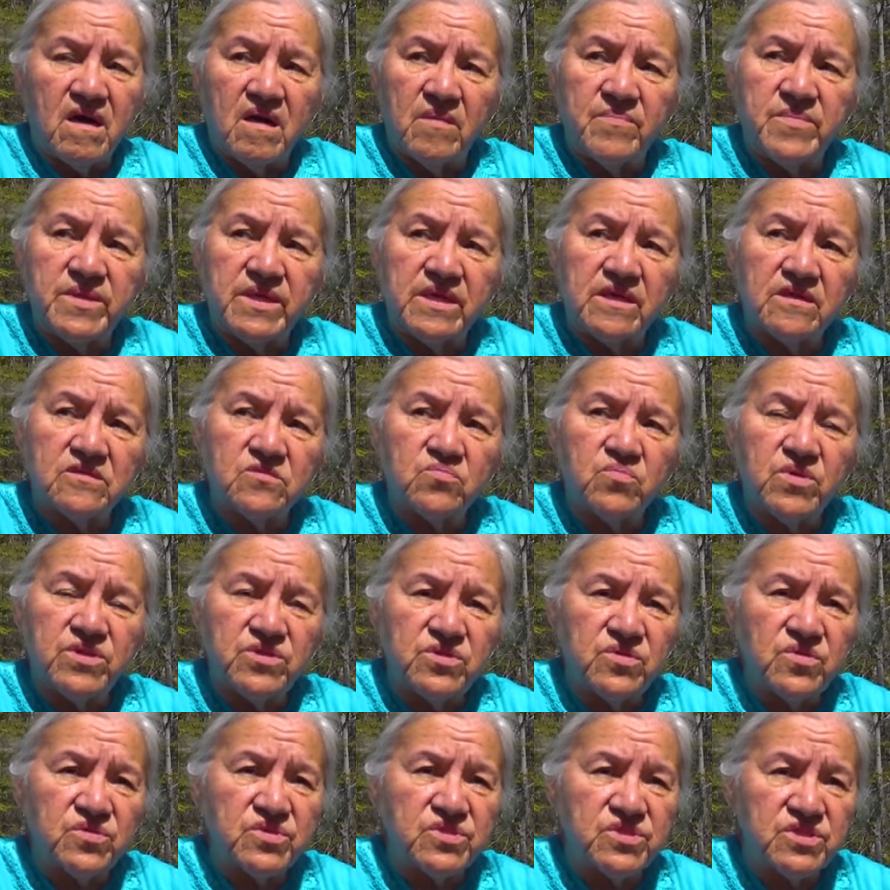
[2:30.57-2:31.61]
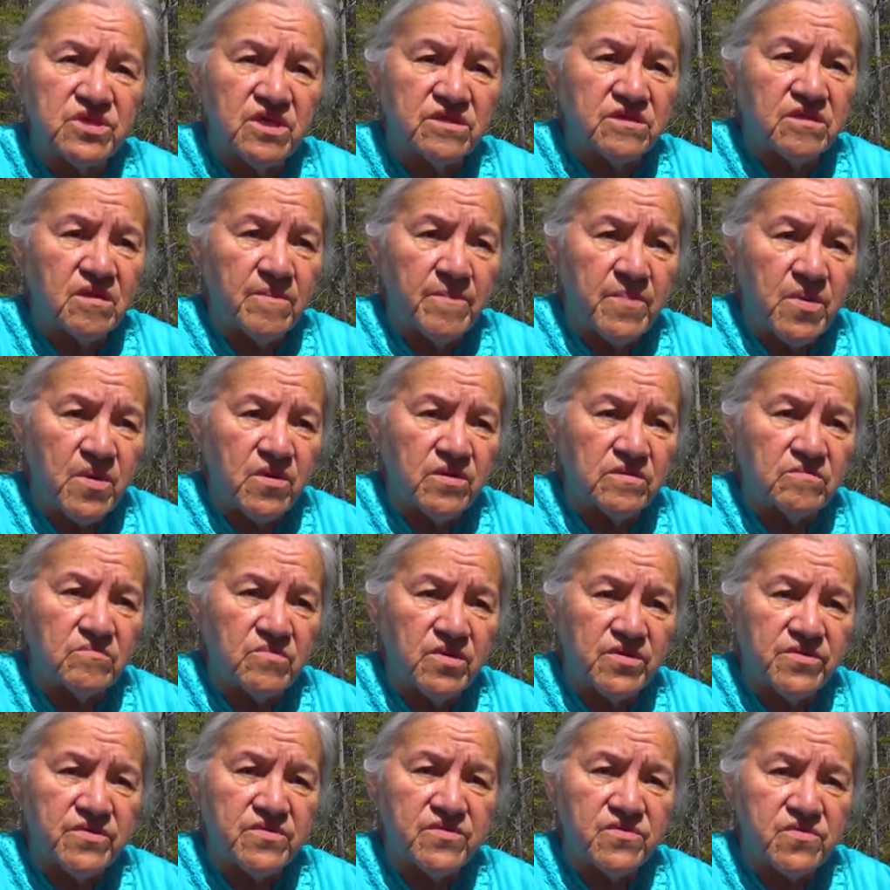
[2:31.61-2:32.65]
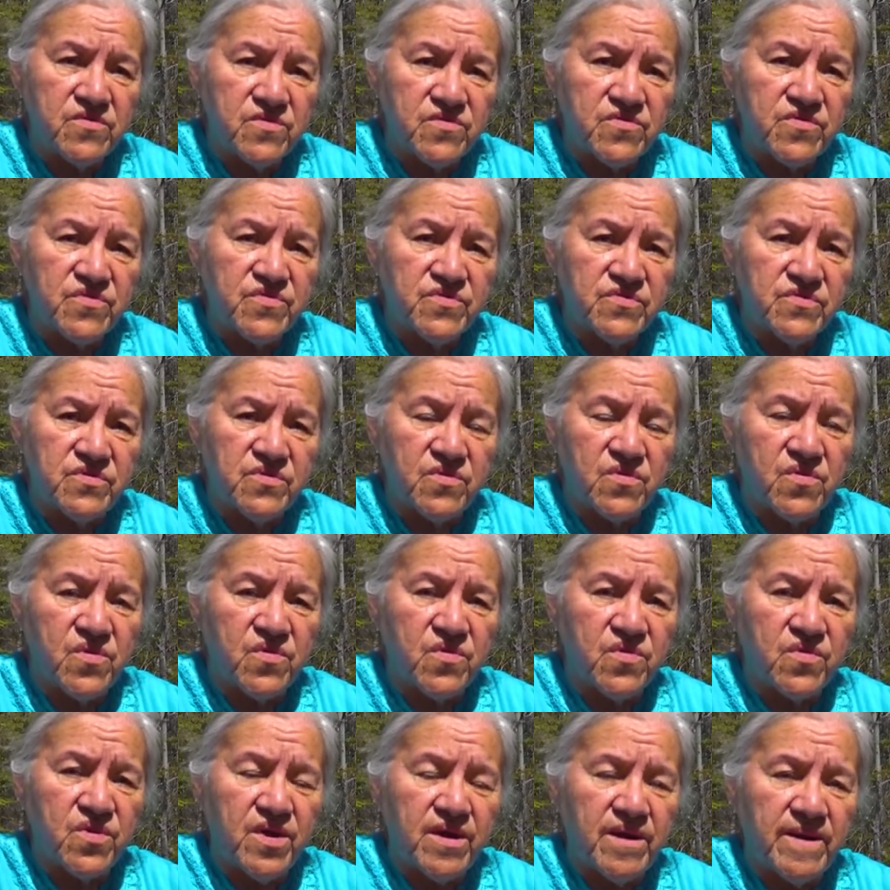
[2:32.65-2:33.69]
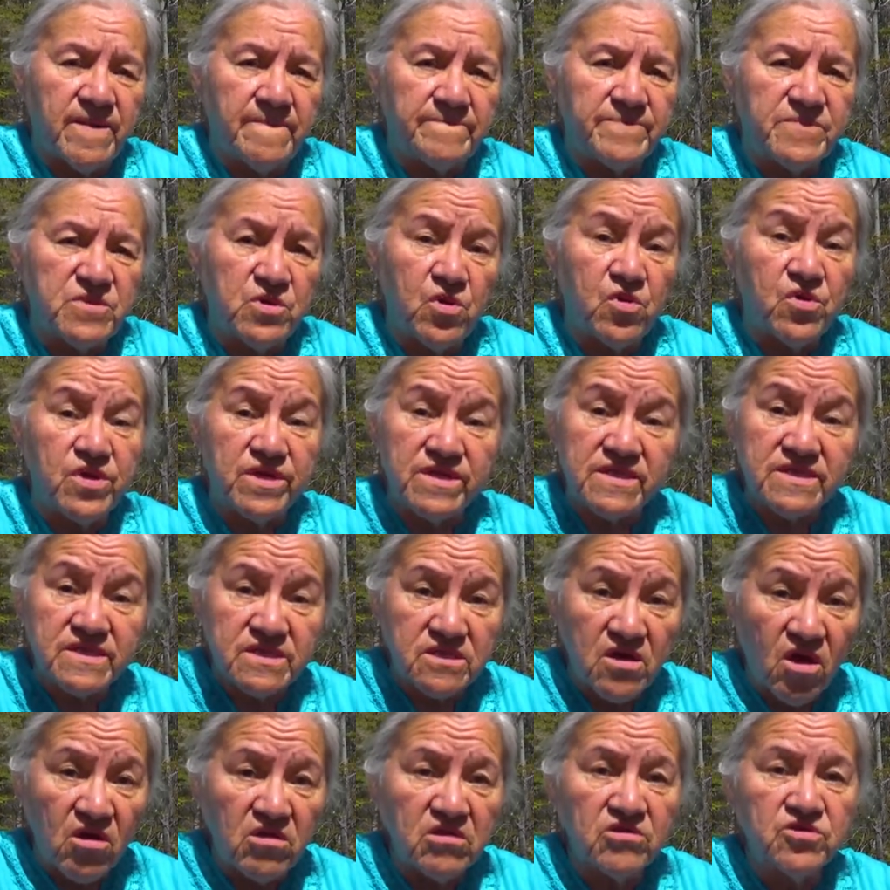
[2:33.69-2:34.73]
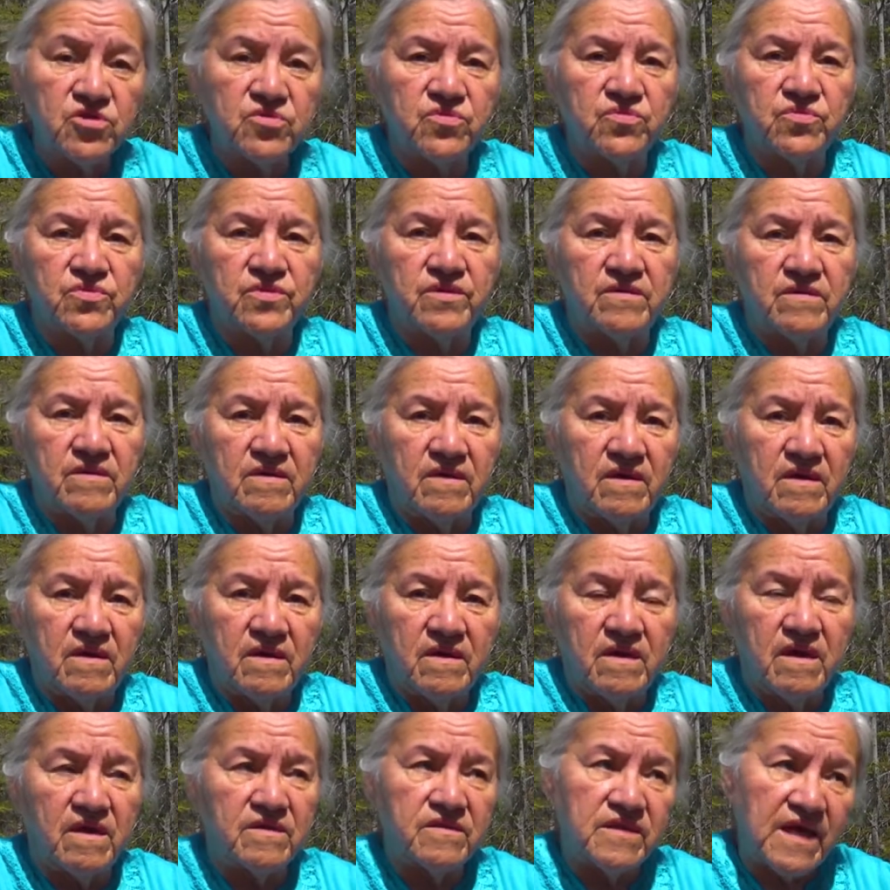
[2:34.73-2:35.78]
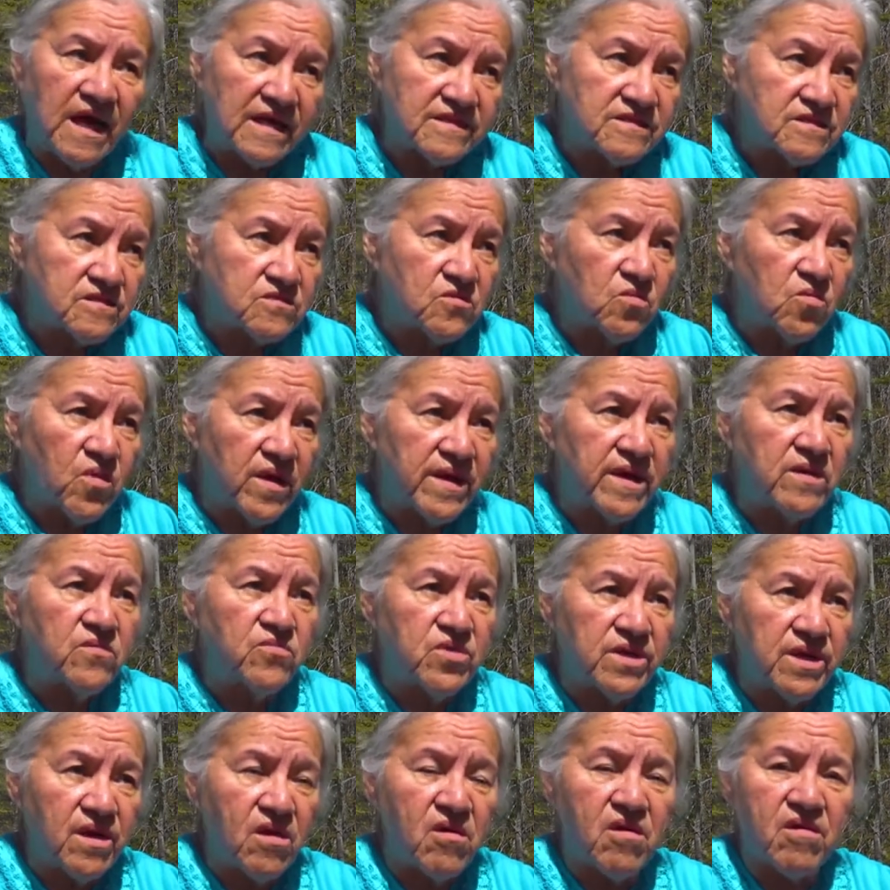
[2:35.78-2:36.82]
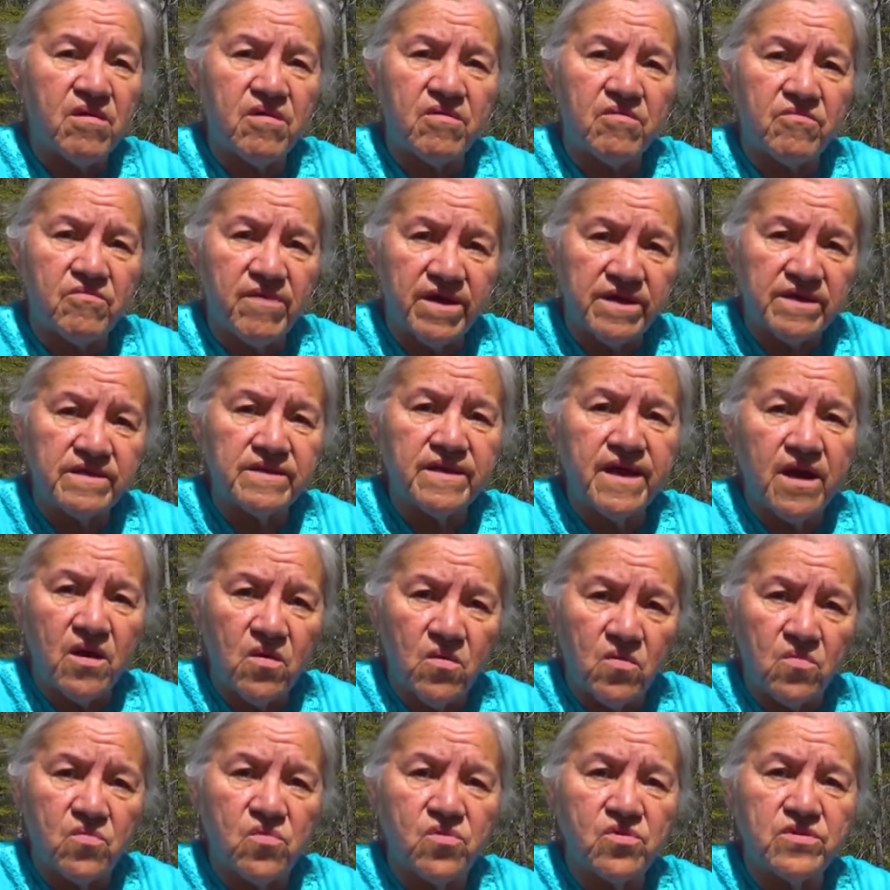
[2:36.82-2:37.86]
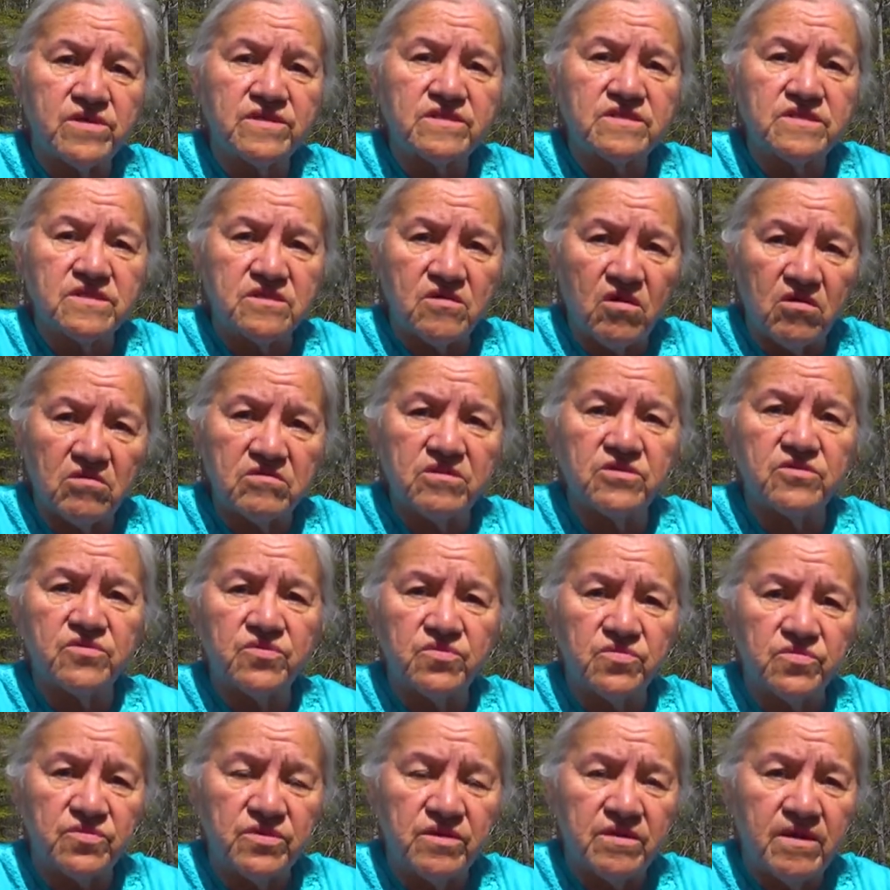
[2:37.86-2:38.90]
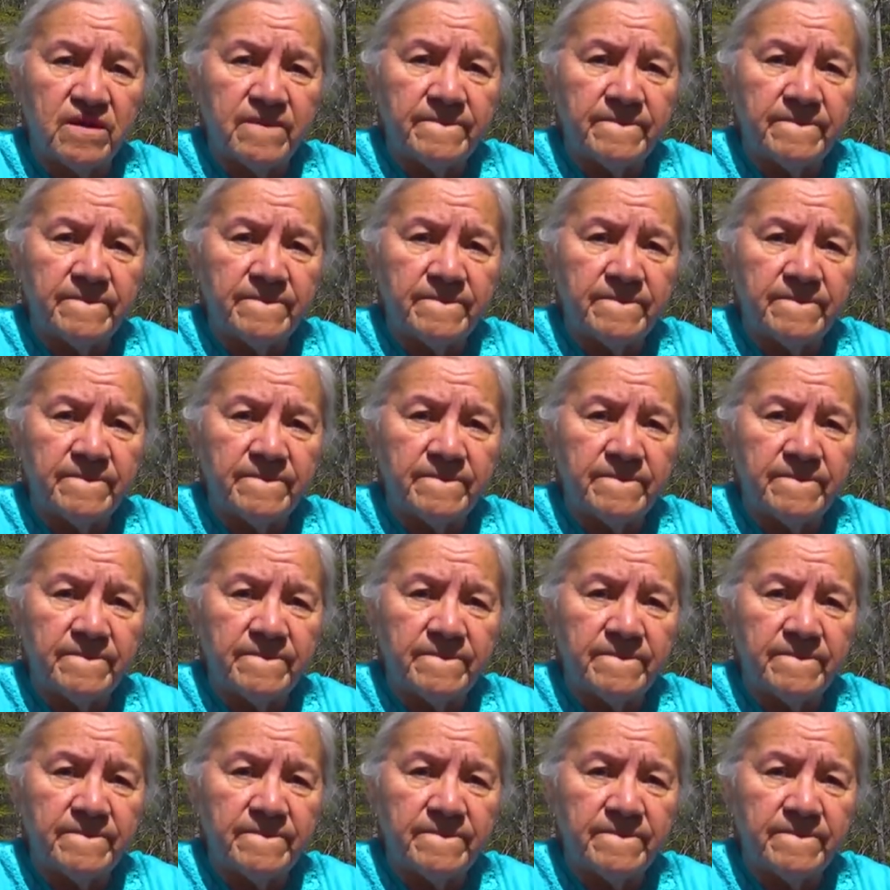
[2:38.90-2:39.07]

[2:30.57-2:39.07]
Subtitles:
Because when you sit upon Mother Earth, you're in solitude. And that's the way we are right now. We're in solitude.